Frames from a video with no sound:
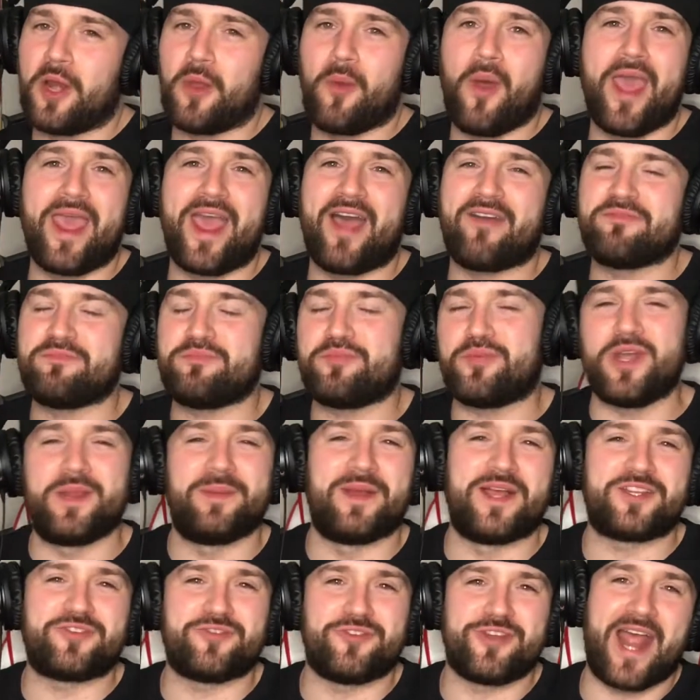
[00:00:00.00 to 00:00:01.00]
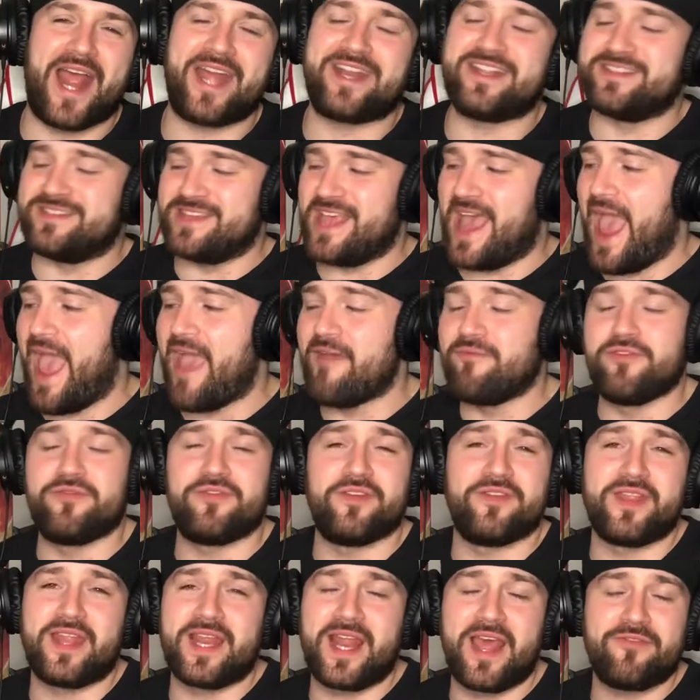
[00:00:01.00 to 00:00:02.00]
the way, I've pretty much reacted to
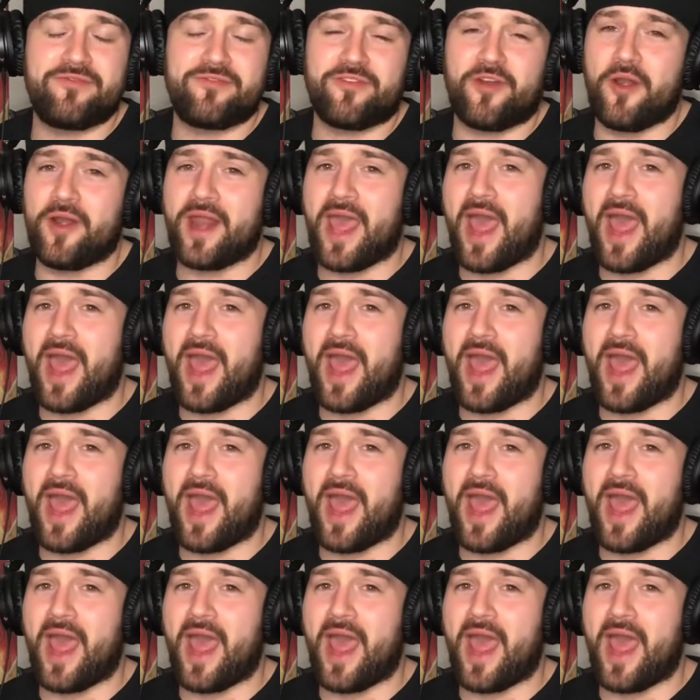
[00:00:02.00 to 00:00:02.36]
everything that they've thrown